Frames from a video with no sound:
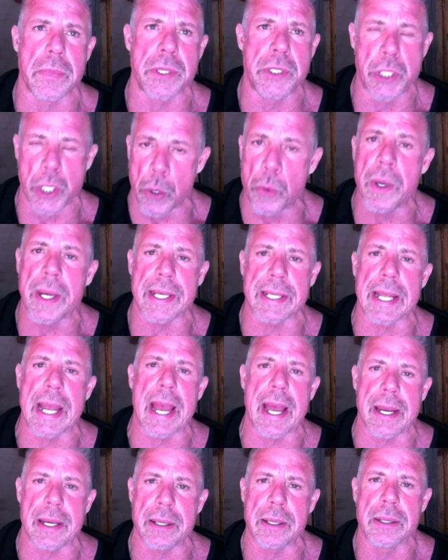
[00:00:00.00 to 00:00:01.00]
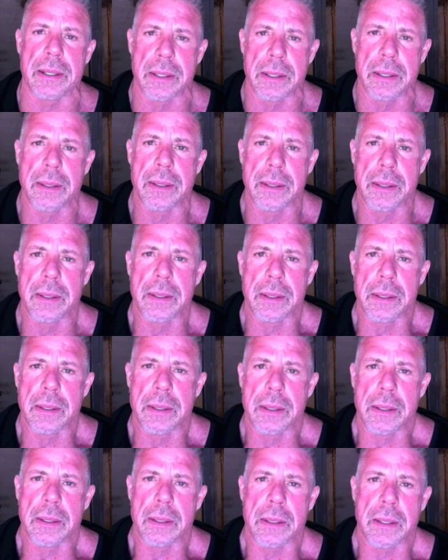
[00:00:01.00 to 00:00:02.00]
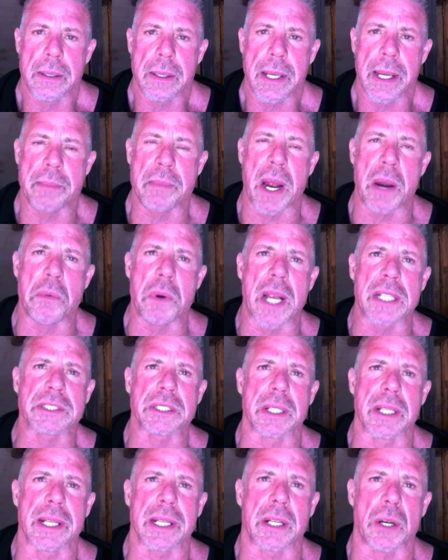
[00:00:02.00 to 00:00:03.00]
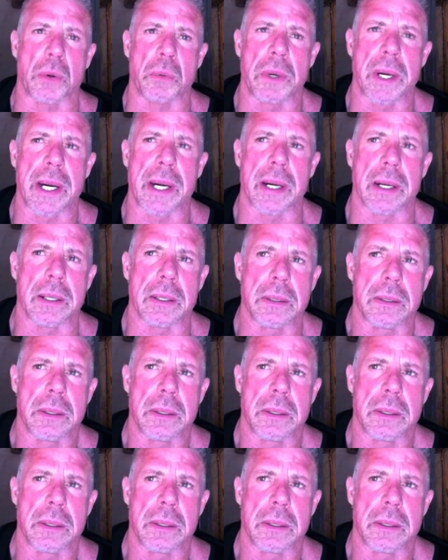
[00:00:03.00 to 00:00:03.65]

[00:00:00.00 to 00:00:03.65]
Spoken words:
doing that in my wrestling career,